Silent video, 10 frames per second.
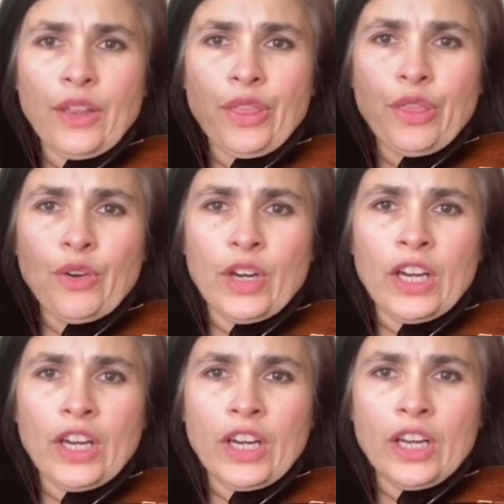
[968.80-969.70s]

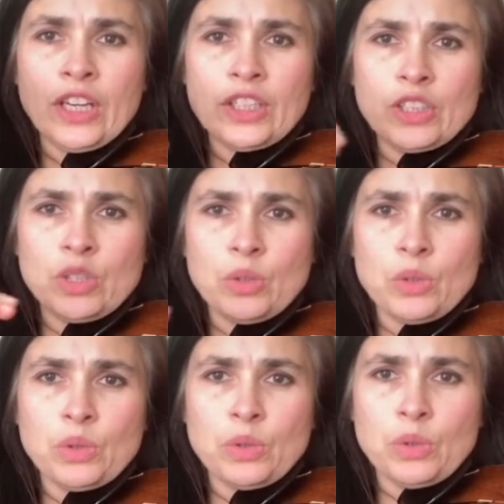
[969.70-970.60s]
A3,
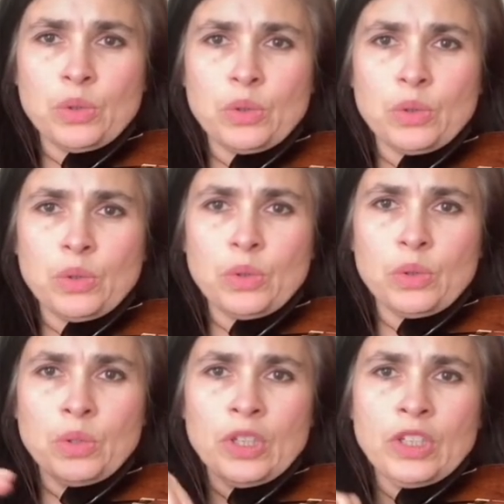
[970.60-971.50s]

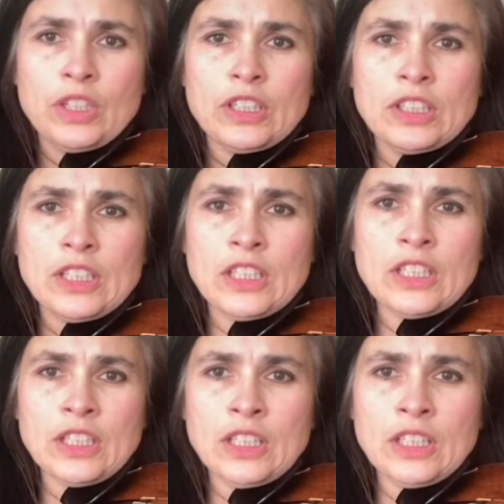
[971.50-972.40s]
2,
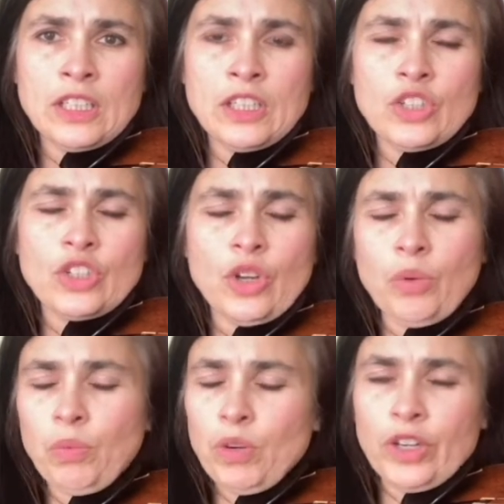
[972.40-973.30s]
D.
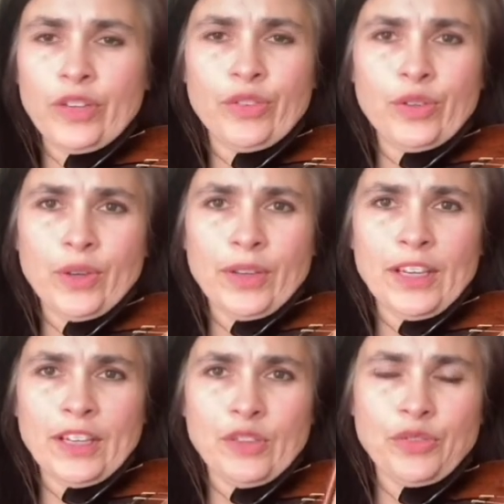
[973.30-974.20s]
Don't worry if you don't
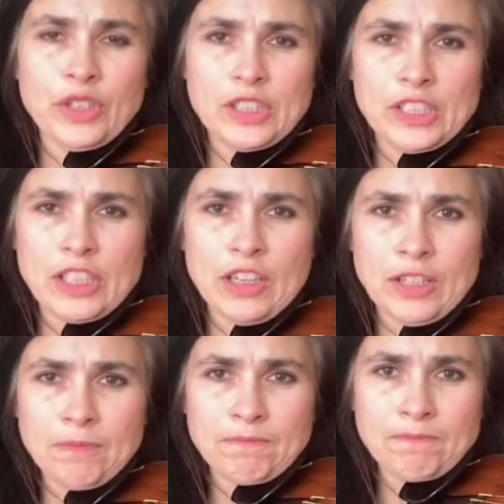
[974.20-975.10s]
get it the first
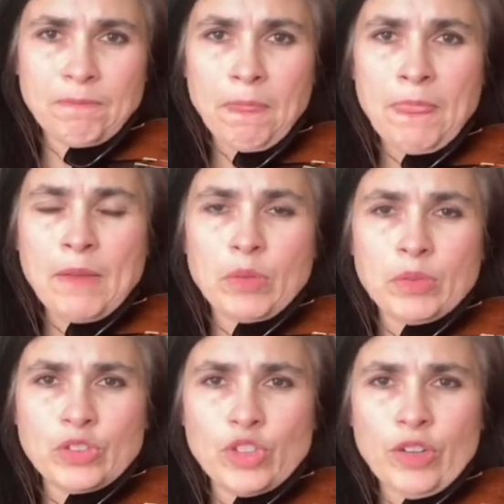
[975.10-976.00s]
time, but
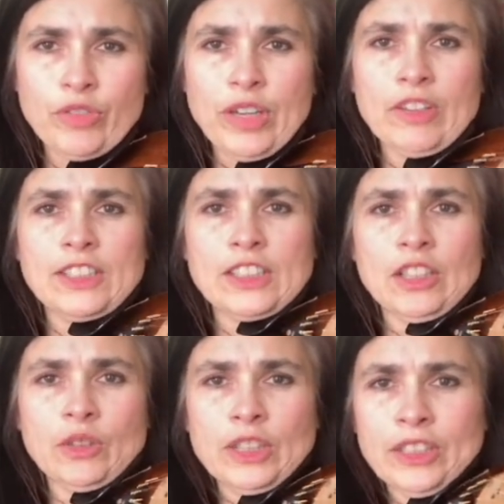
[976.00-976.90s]
we'll try very
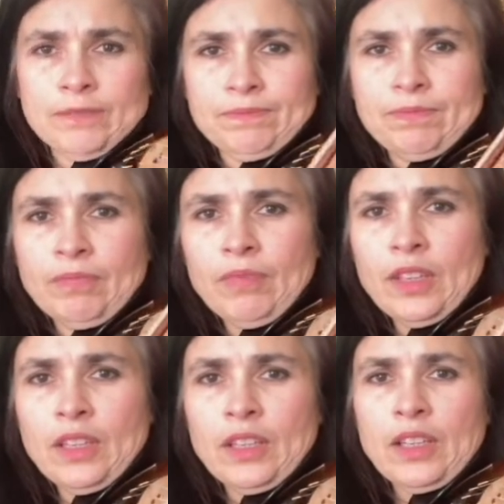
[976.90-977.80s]
slowly.
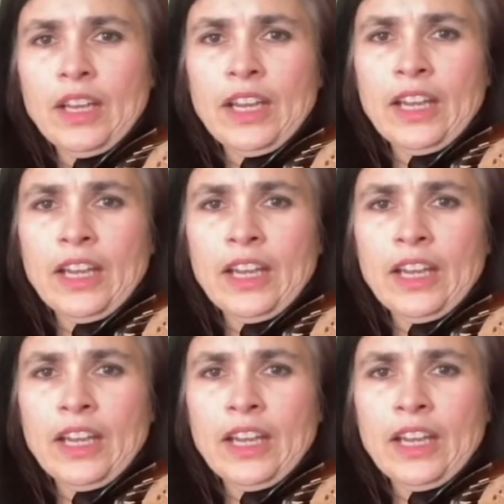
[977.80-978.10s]
A1,